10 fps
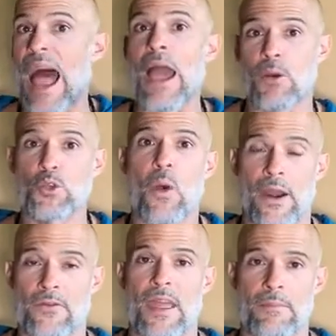I was one
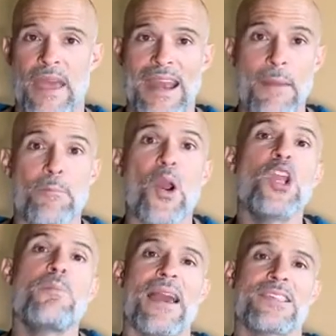of them, and I
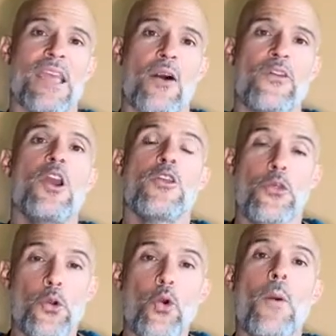burned myself
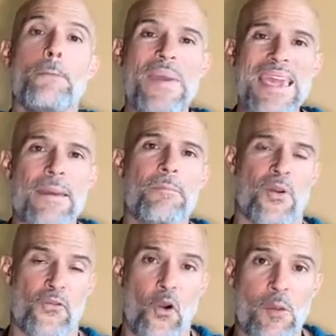through peak
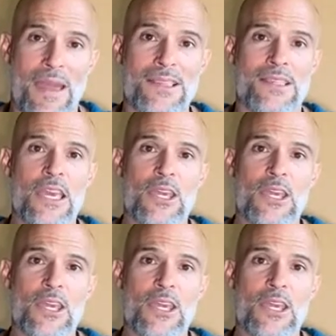performance.